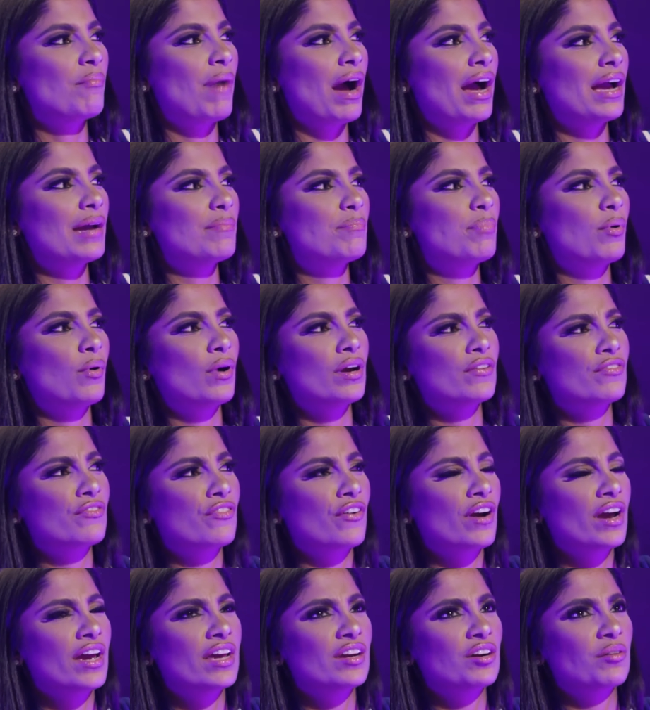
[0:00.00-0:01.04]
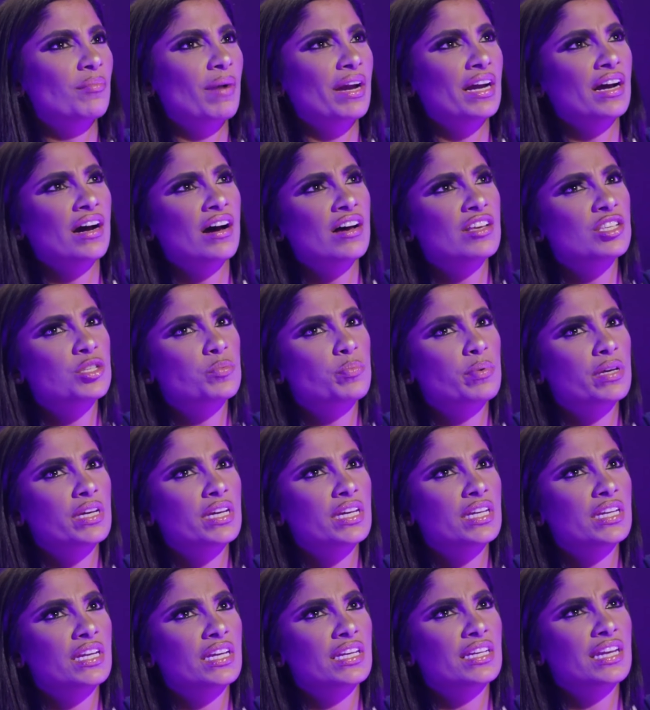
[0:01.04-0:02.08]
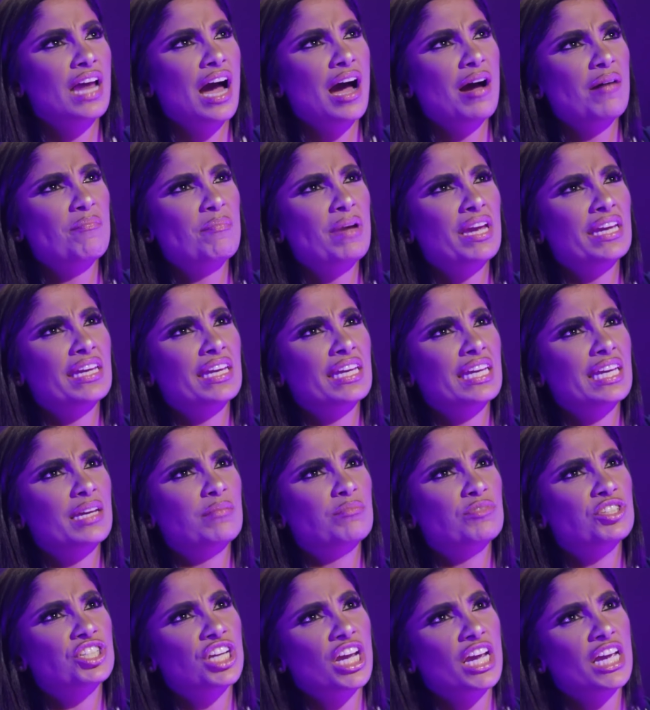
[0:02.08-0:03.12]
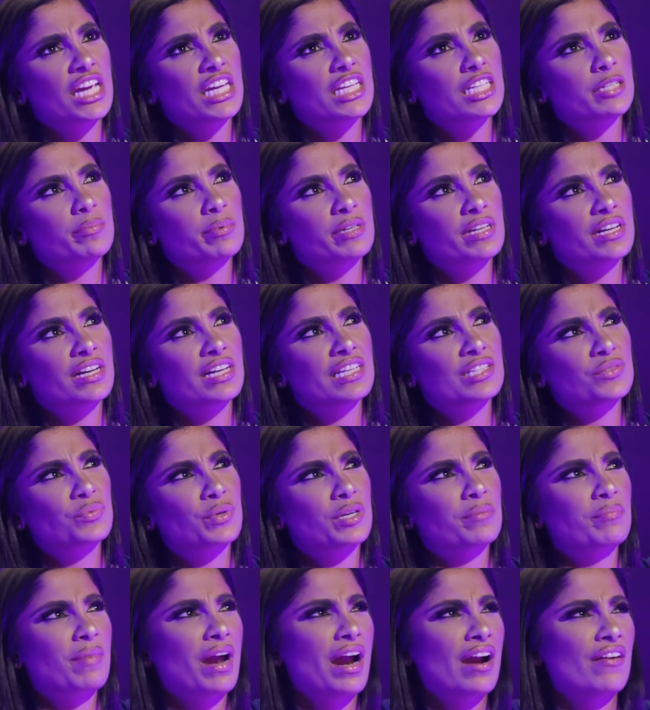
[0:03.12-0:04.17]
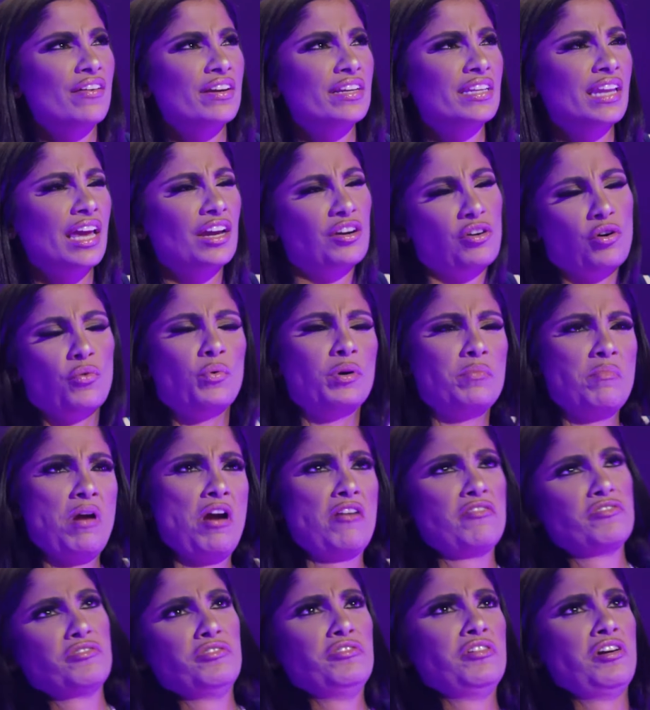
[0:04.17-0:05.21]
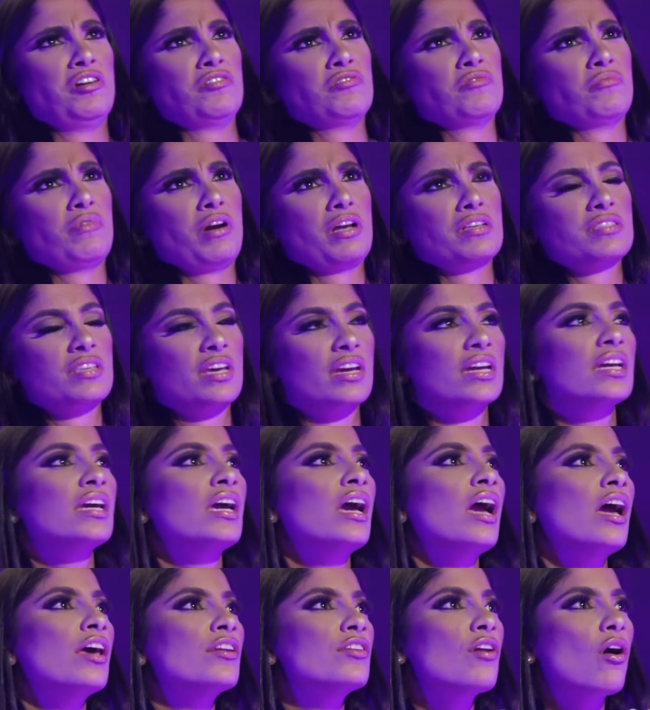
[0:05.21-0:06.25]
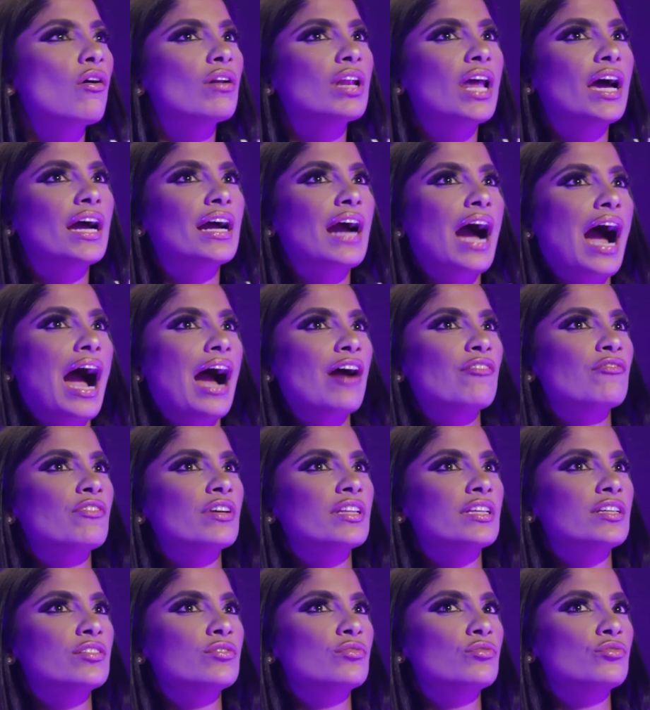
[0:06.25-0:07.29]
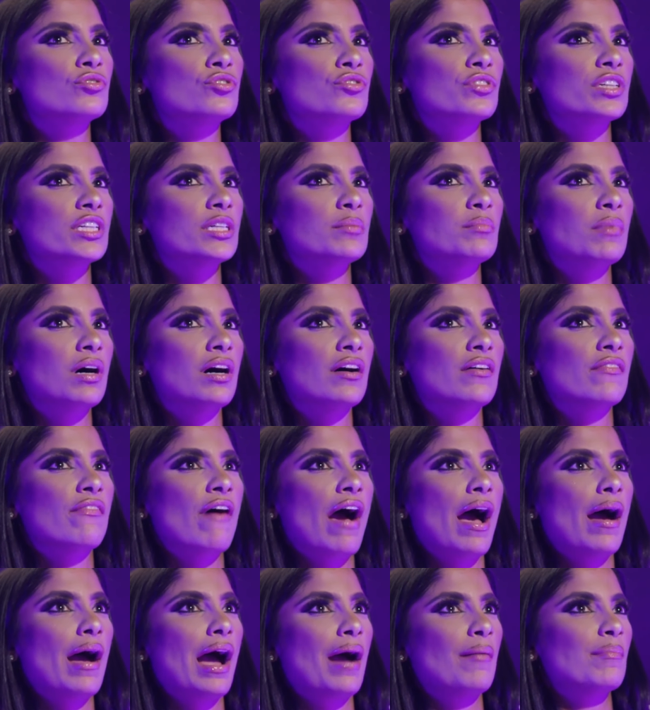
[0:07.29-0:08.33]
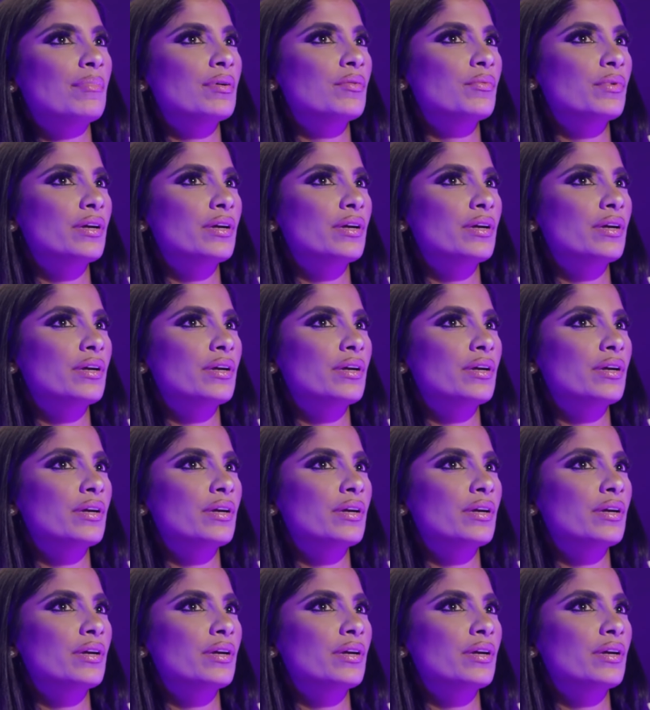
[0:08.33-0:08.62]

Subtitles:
my boyfriend or my husband and not making him change because we're married. Like, oh, we're married, so you got to do what I say. No, like I really do dream of. I've been